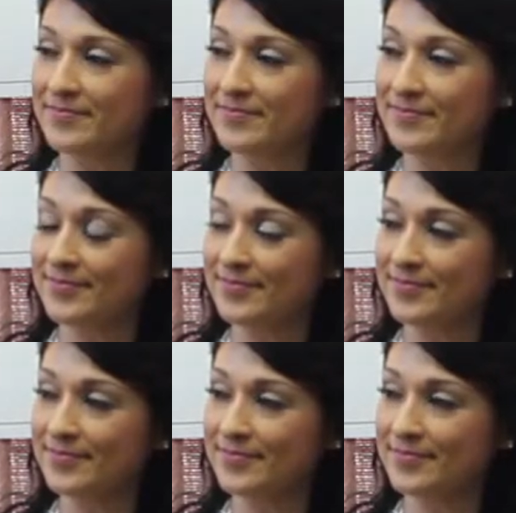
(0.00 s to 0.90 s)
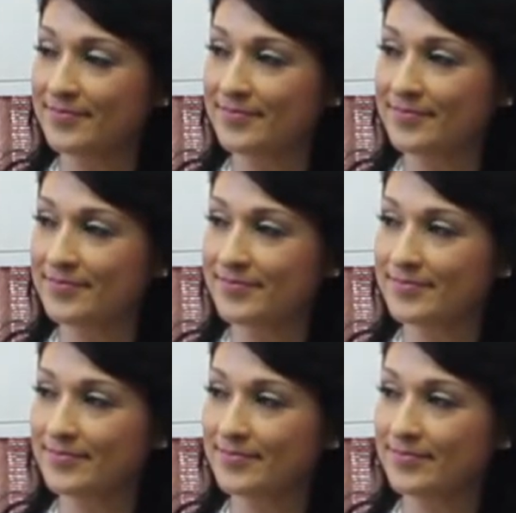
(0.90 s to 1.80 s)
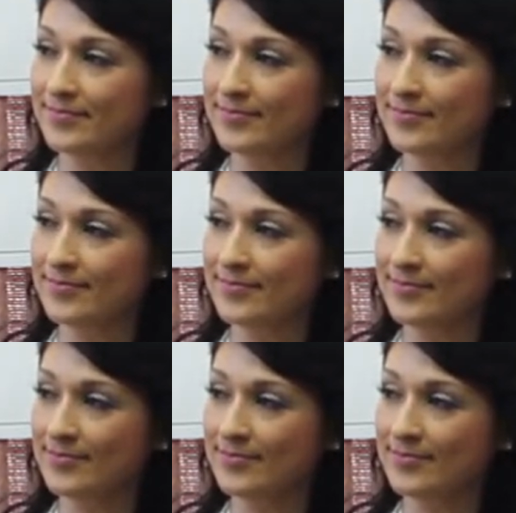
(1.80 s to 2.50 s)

[no speech]